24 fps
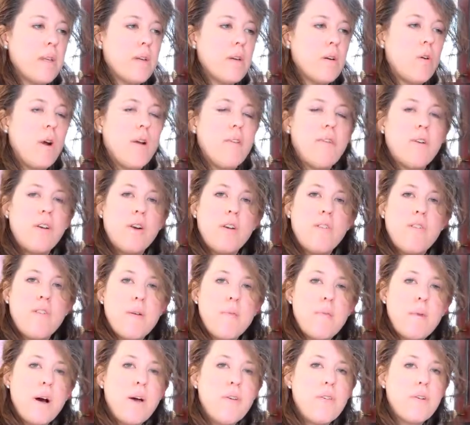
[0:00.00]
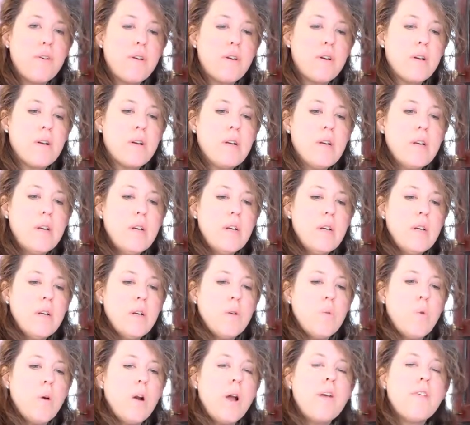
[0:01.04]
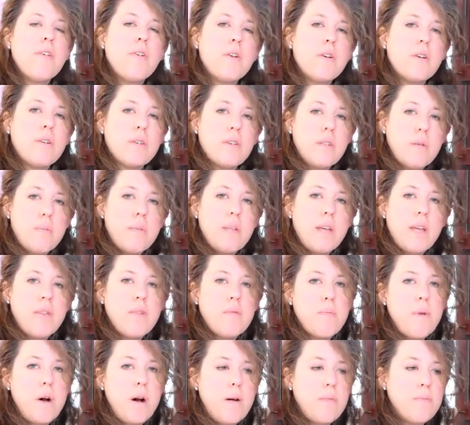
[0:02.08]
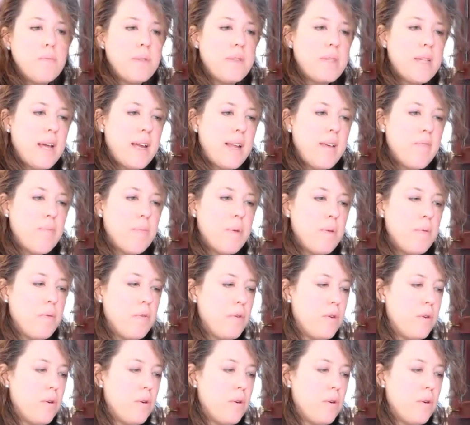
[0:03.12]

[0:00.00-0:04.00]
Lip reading: or I've heard from some of the other moms that have been